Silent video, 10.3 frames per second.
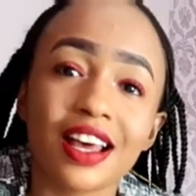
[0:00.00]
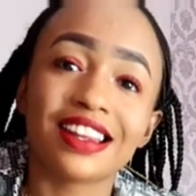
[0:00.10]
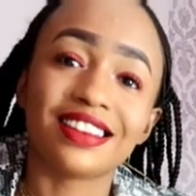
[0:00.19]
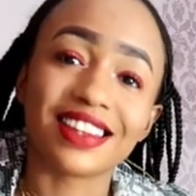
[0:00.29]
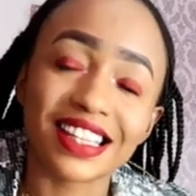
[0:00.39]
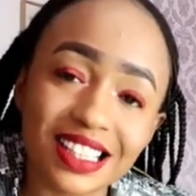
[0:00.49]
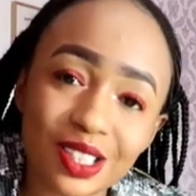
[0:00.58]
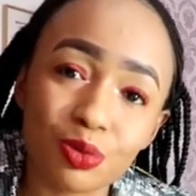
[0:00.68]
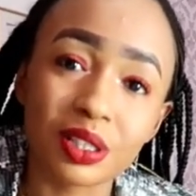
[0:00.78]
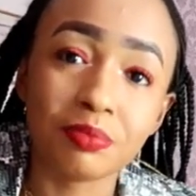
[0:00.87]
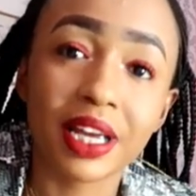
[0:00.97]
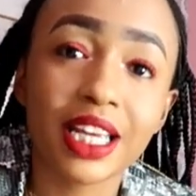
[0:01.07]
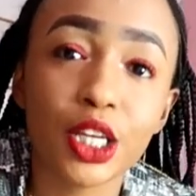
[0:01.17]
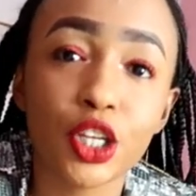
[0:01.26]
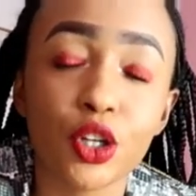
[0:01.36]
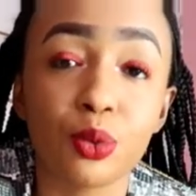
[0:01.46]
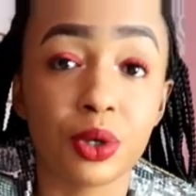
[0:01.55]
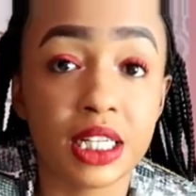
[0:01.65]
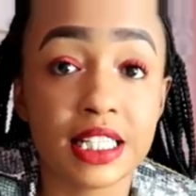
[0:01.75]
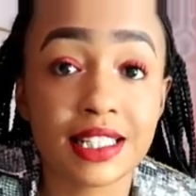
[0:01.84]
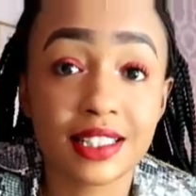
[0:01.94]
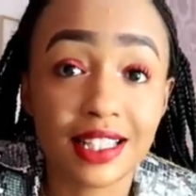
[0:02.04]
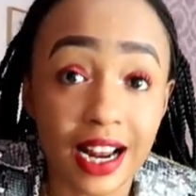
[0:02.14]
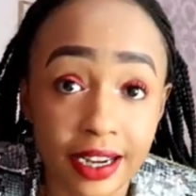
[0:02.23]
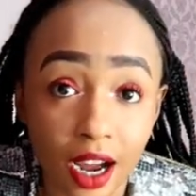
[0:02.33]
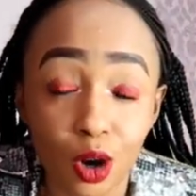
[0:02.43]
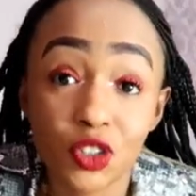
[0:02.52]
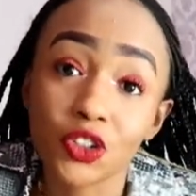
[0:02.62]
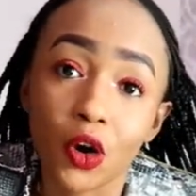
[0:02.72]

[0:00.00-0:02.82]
This will make you really stand out,